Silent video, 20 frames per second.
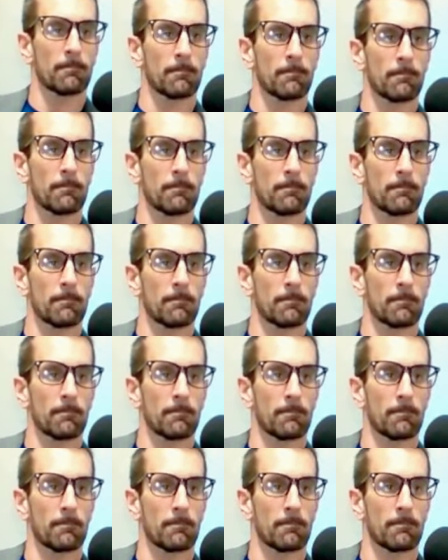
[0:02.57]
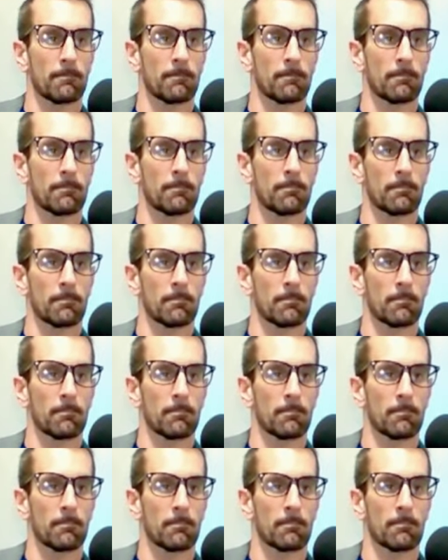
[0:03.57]

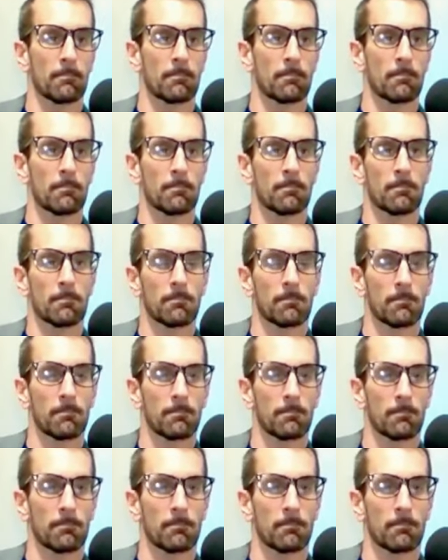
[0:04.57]
[no speech]